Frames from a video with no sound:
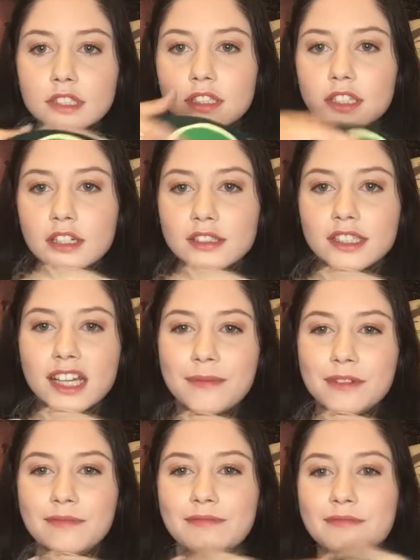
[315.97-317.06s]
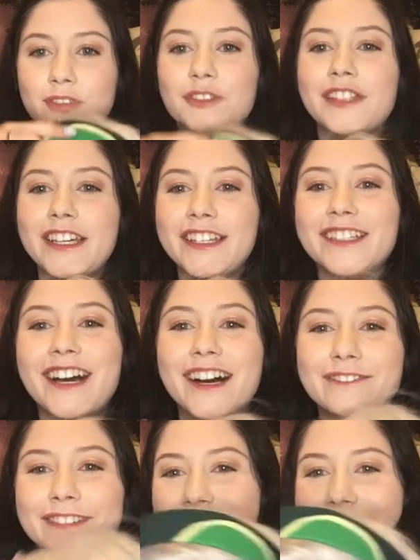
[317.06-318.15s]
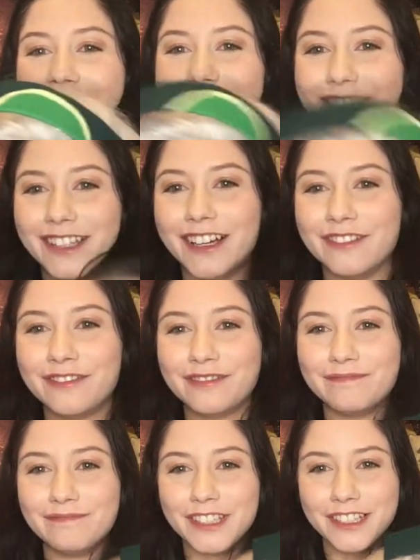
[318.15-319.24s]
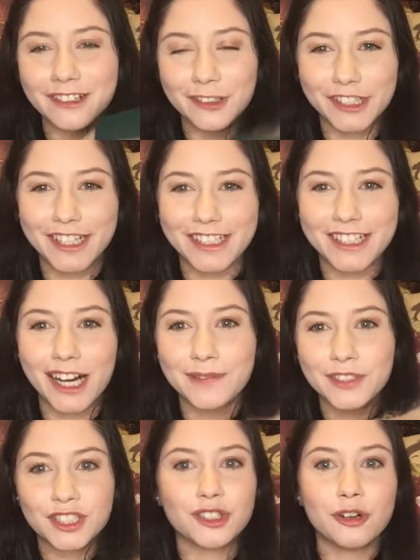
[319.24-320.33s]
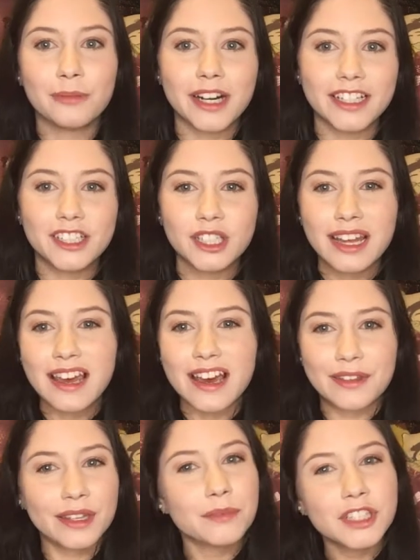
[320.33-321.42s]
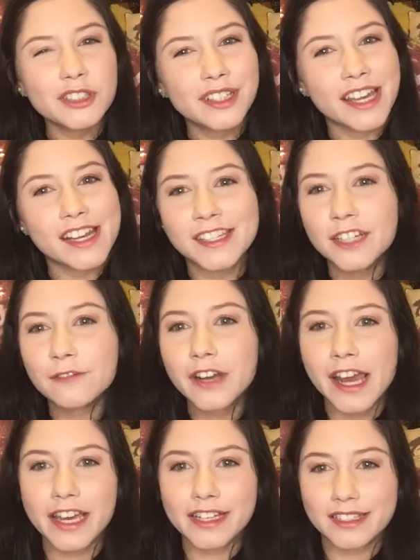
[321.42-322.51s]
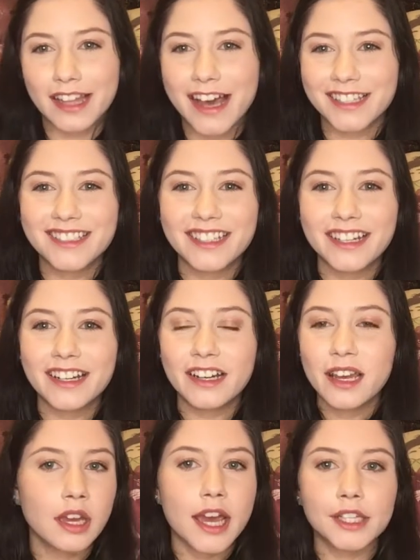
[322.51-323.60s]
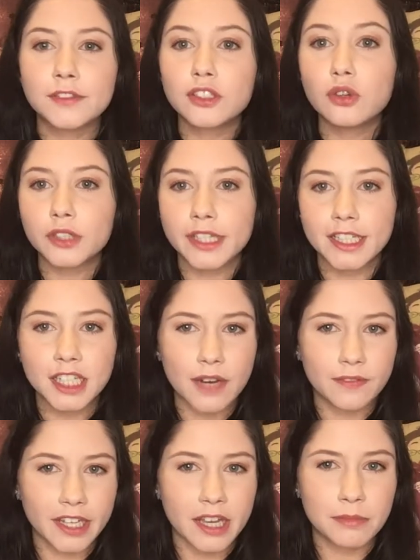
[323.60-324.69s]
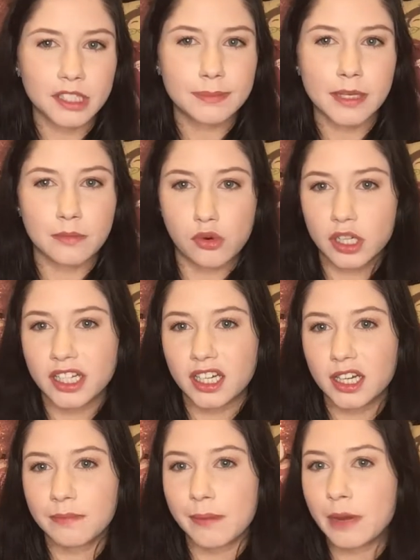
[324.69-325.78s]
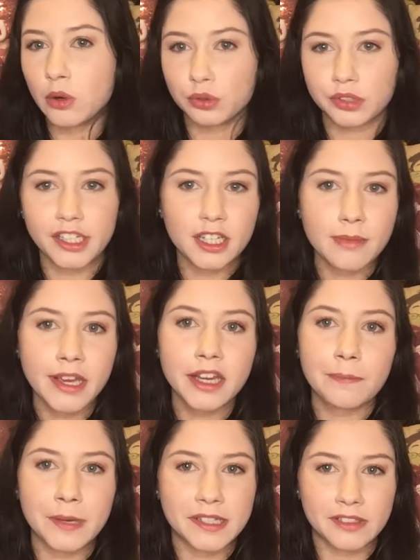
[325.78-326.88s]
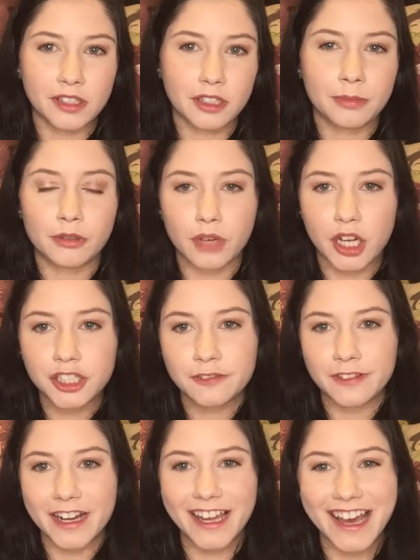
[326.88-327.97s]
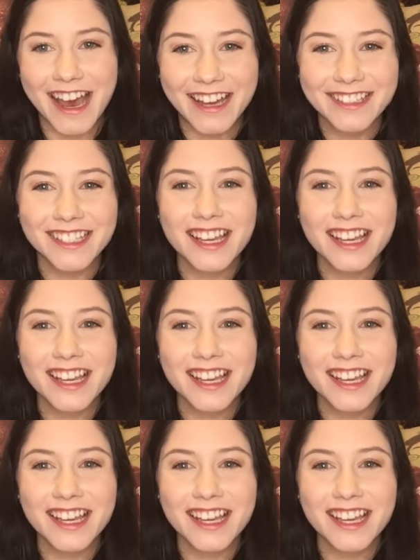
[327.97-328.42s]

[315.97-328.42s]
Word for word: that goes on top and old lady Toph. I love being old lady Toph so much. I think I'm gonna do it again. I did it for AX last year. I'd love to do Old Lady Toph again, but spend more time on my Old Lady makeup because I was a little bit rushed for AX